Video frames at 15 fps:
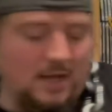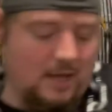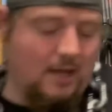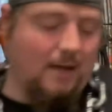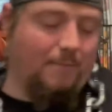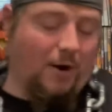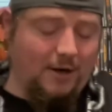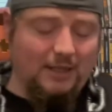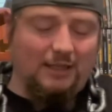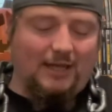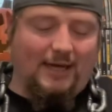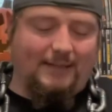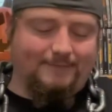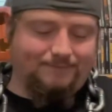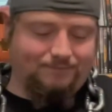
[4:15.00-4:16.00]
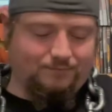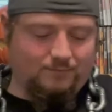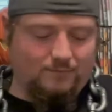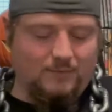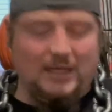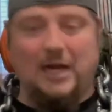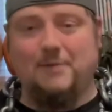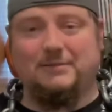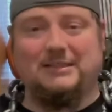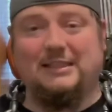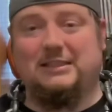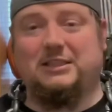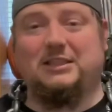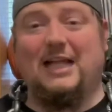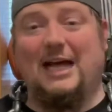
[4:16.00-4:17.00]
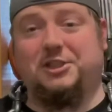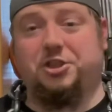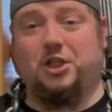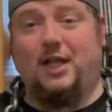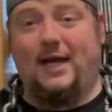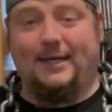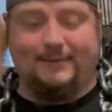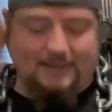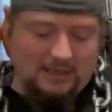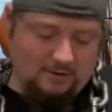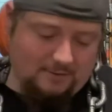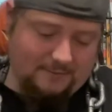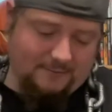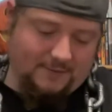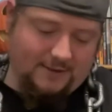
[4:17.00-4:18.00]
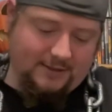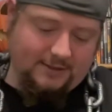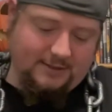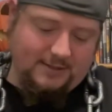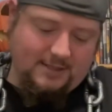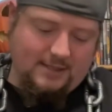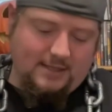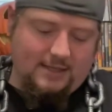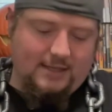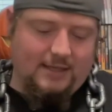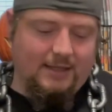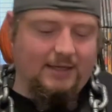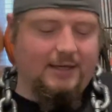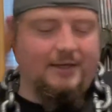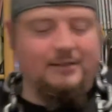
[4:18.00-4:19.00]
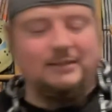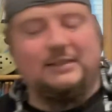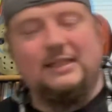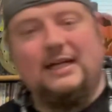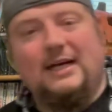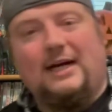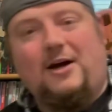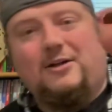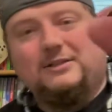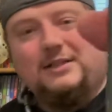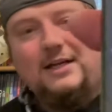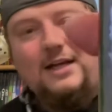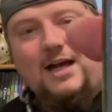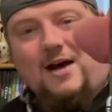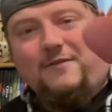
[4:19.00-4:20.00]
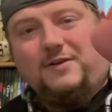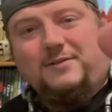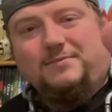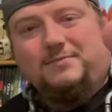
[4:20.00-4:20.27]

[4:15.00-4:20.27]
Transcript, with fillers: Party Line. I almost said Slasher Line. That would have been fun. And then here's the uh, alternate cover.